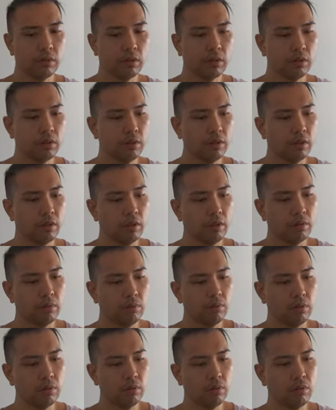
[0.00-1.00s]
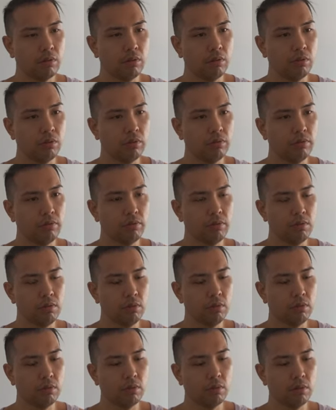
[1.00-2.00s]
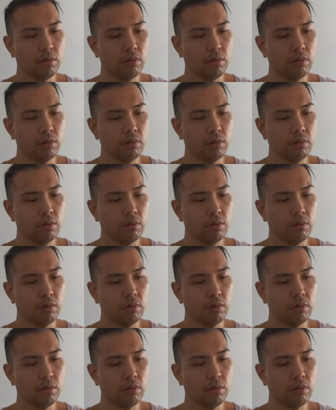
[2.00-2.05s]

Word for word: Tab one two three four